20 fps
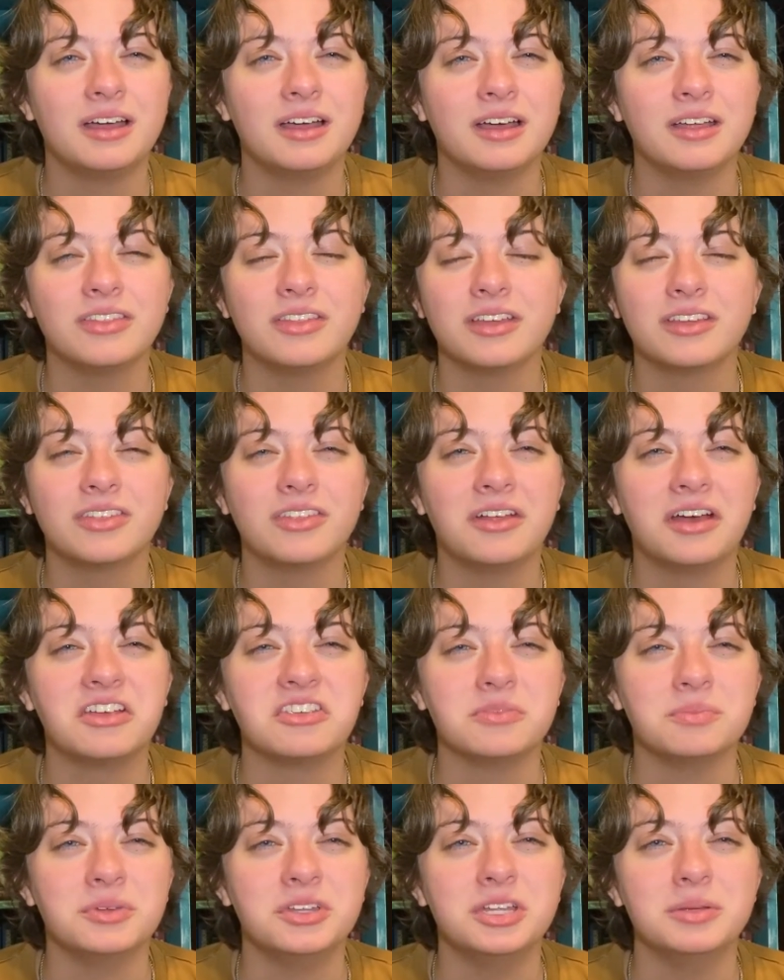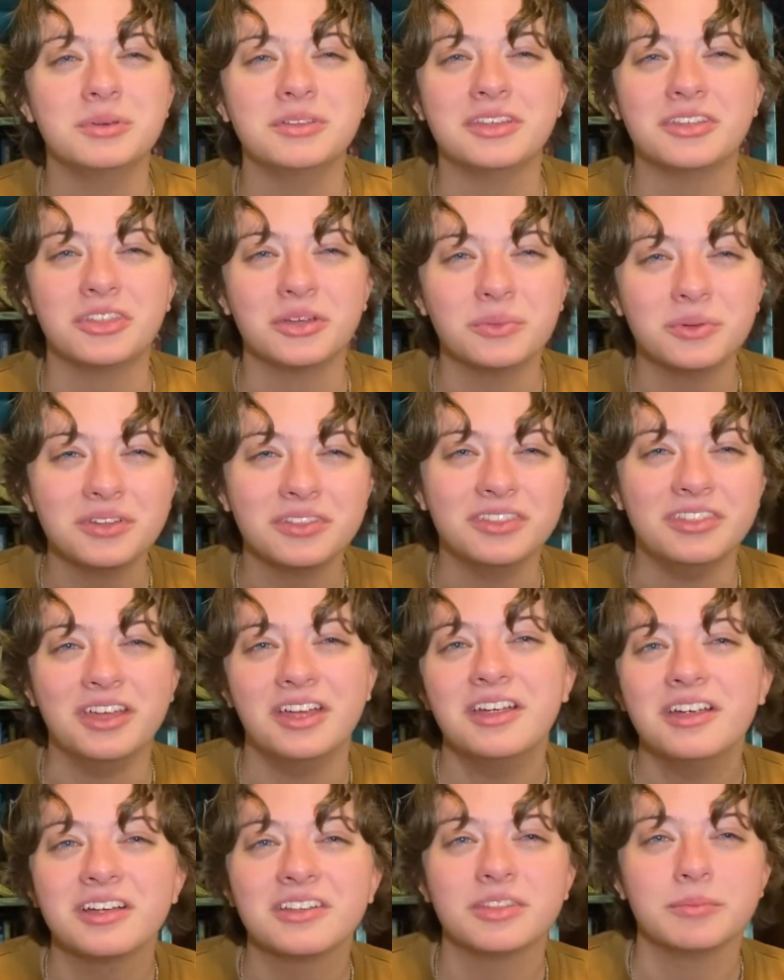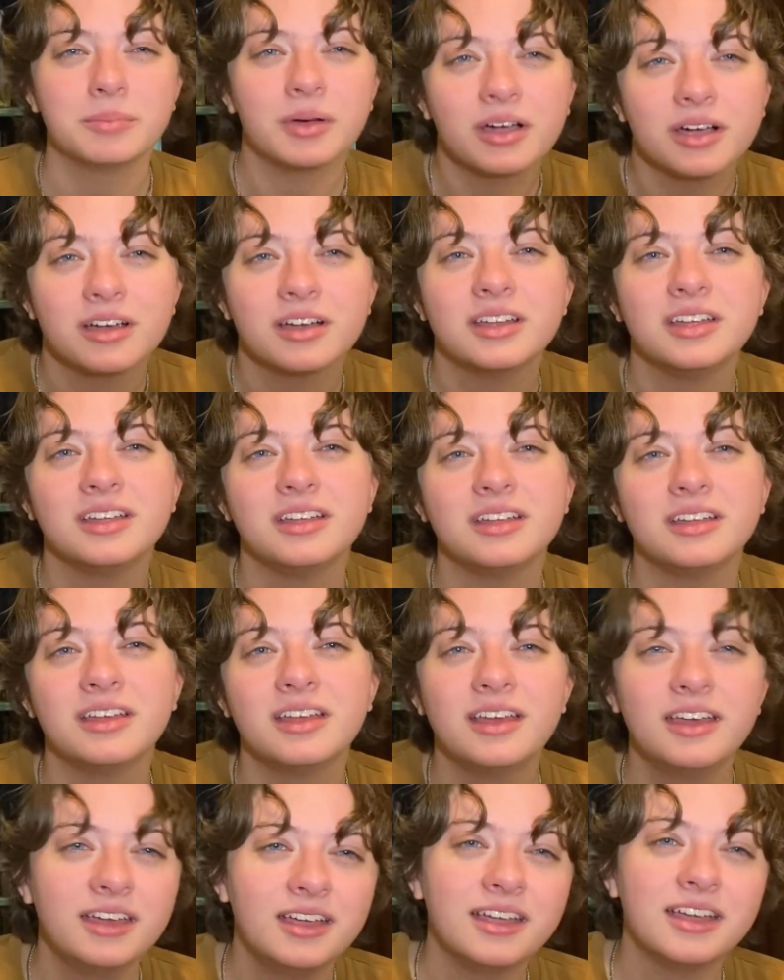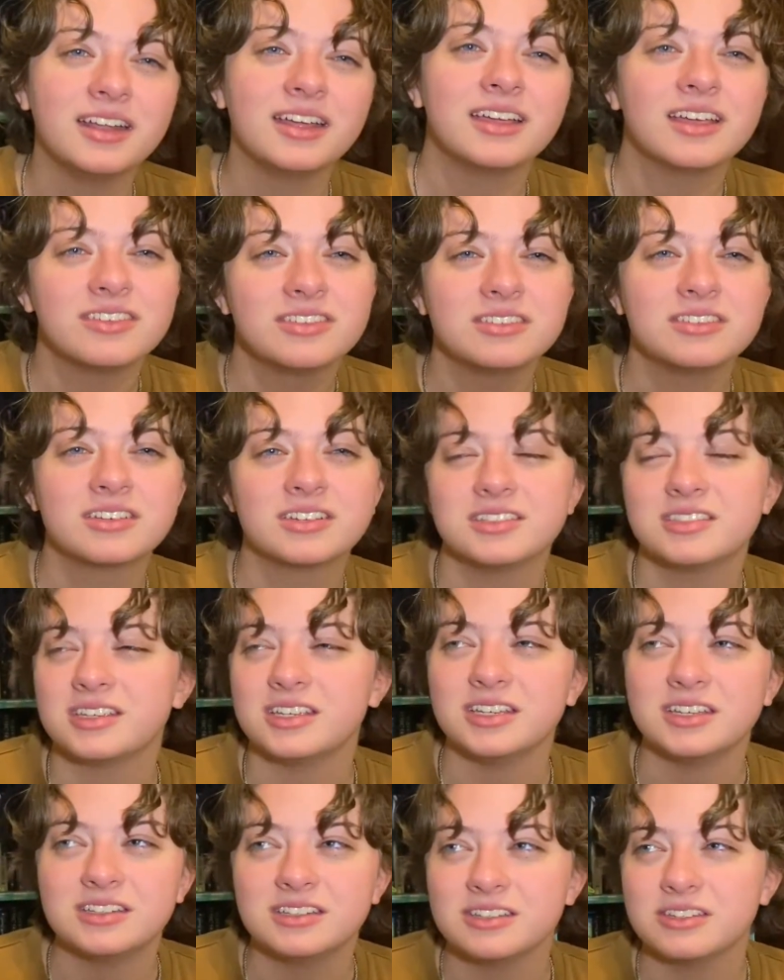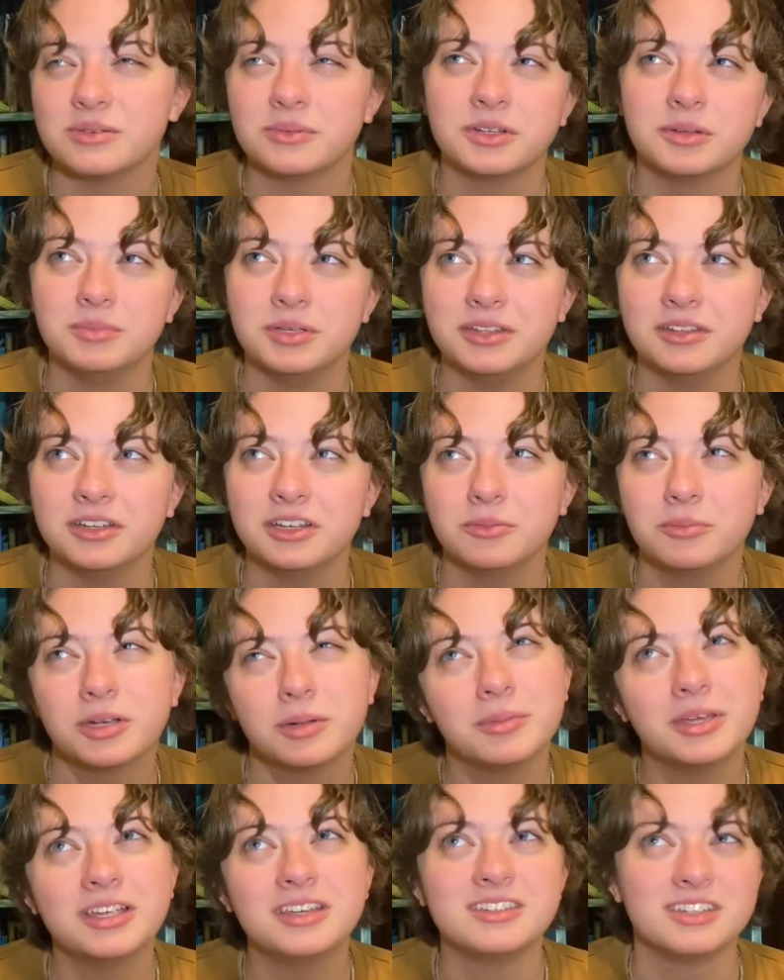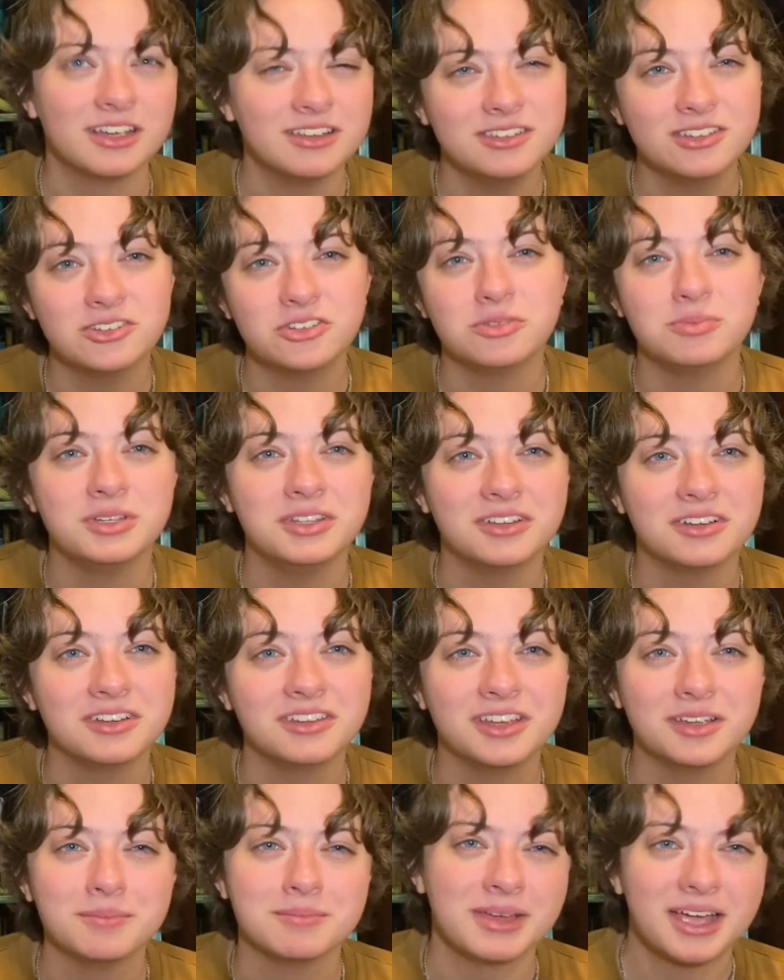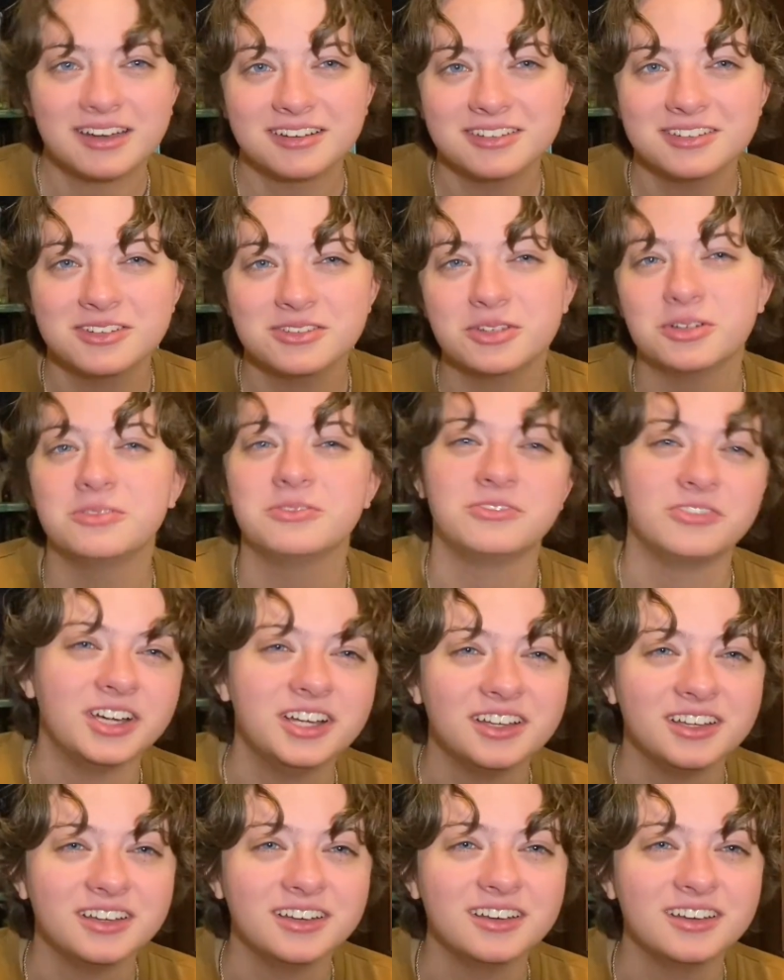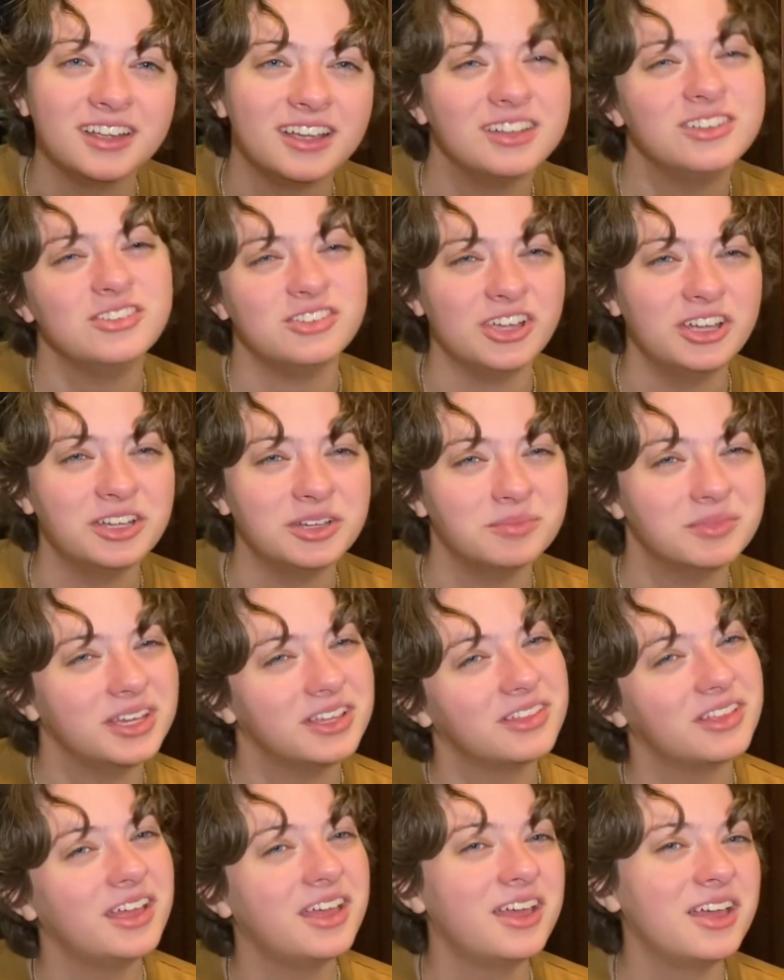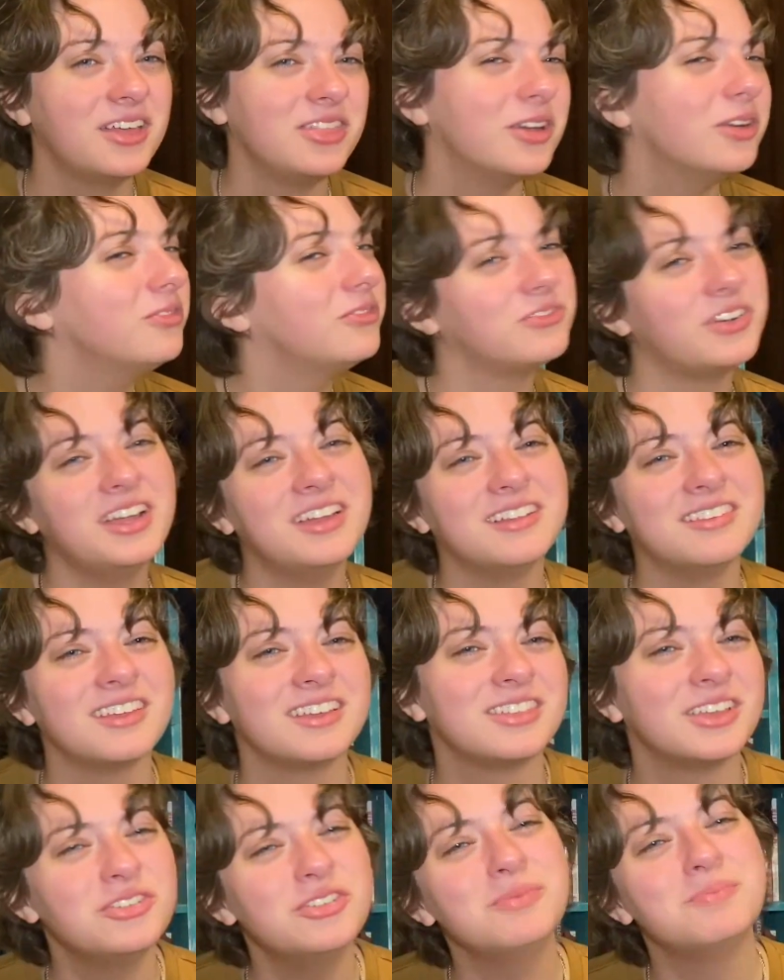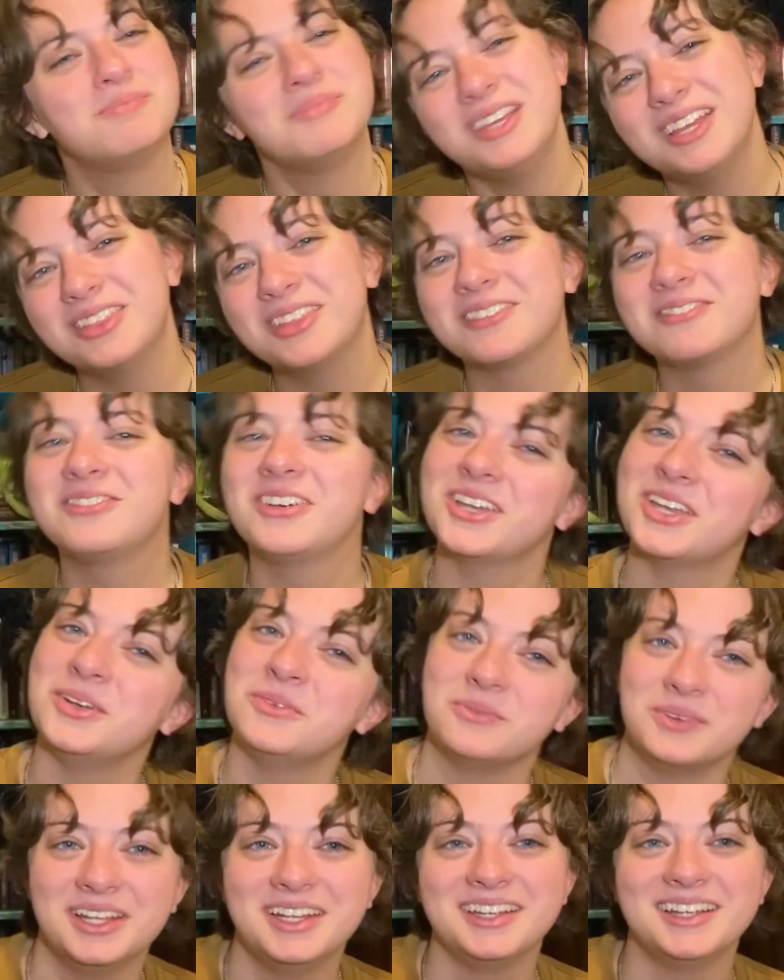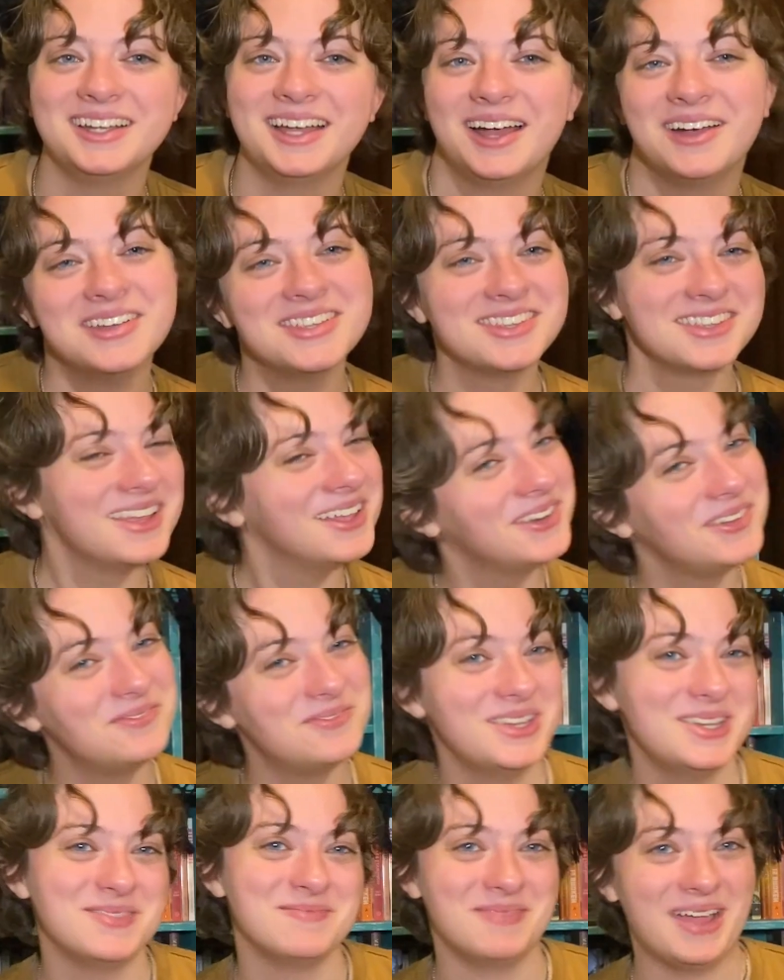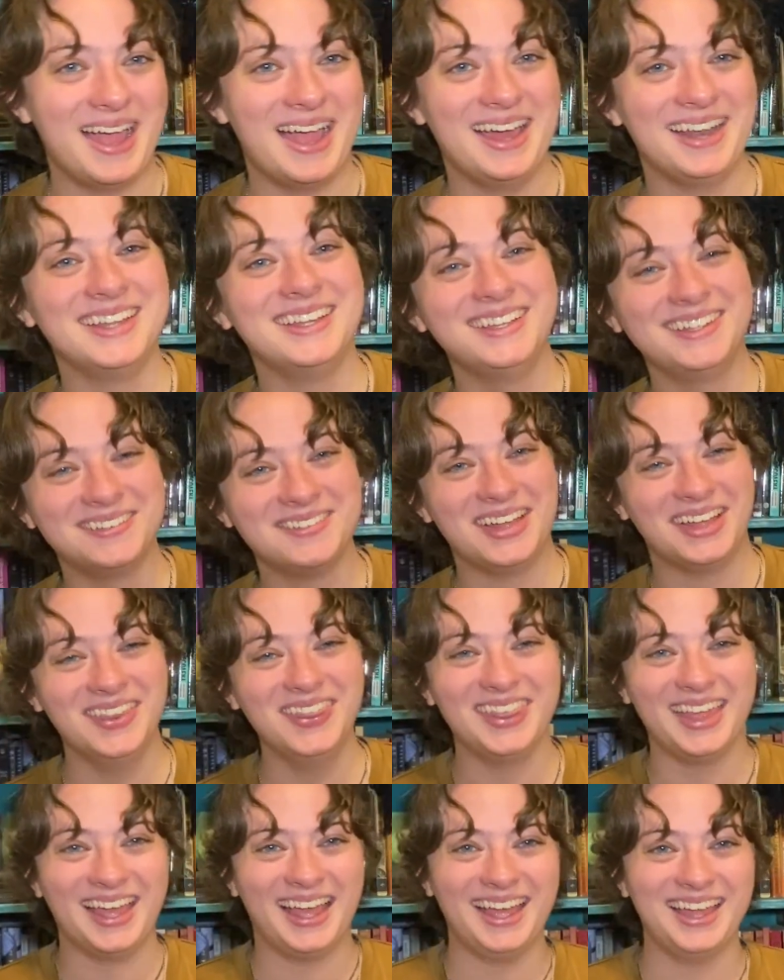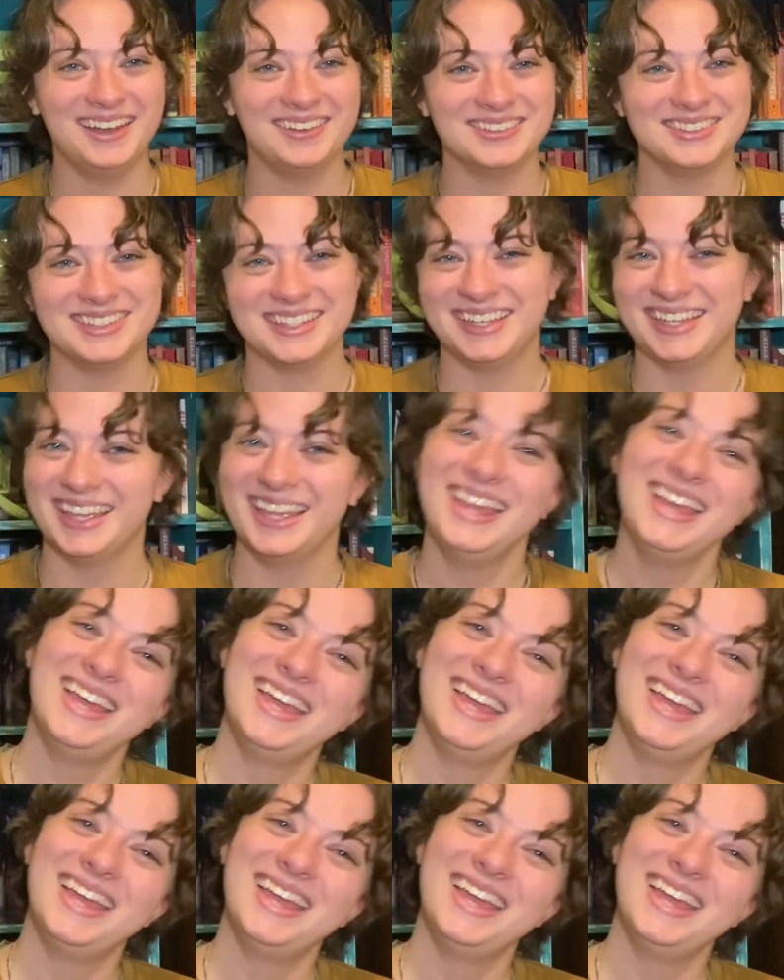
at like the last minute, but like they weren't there at the party. And I guess it's because Kit doesn't want to be there, but I'm like, Tessa should be there. Like Magnus is her friend, and Jem, like they're friends. Like they should be at their fucking wedding. I was a little bit mad about that. I was like,